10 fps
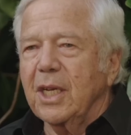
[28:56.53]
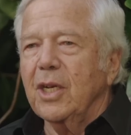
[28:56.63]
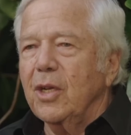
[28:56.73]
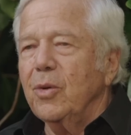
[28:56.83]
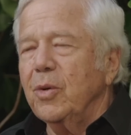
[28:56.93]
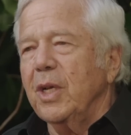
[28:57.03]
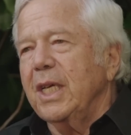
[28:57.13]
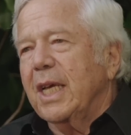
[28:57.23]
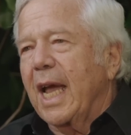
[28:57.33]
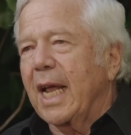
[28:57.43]
in a
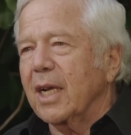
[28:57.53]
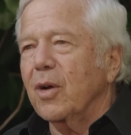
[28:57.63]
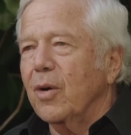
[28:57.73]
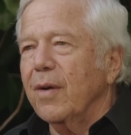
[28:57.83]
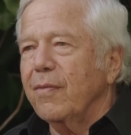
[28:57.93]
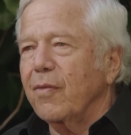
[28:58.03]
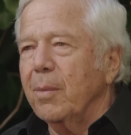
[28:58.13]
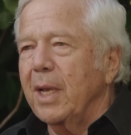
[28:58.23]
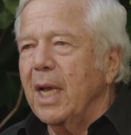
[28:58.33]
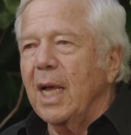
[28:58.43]
unique category for
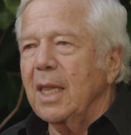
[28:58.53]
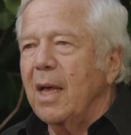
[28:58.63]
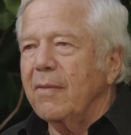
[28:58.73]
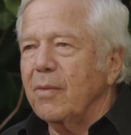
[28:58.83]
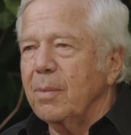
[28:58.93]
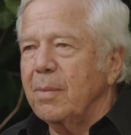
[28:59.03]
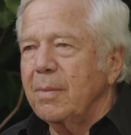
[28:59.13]
me. I love him.